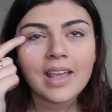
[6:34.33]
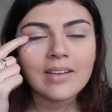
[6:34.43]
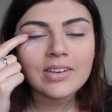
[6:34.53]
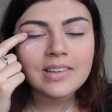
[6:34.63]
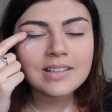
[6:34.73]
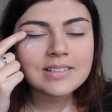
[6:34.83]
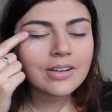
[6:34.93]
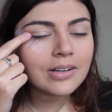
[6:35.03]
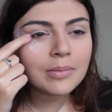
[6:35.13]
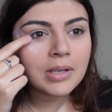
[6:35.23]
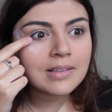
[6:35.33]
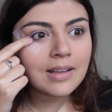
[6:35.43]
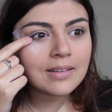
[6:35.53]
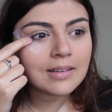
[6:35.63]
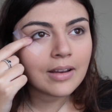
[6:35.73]
Everything's starting to make
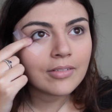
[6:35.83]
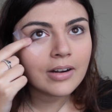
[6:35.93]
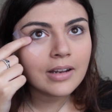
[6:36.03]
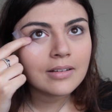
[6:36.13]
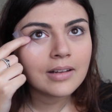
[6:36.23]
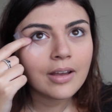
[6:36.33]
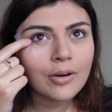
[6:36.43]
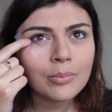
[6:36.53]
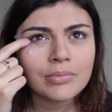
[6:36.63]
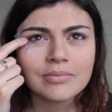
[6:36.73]
sense now, right? I hope.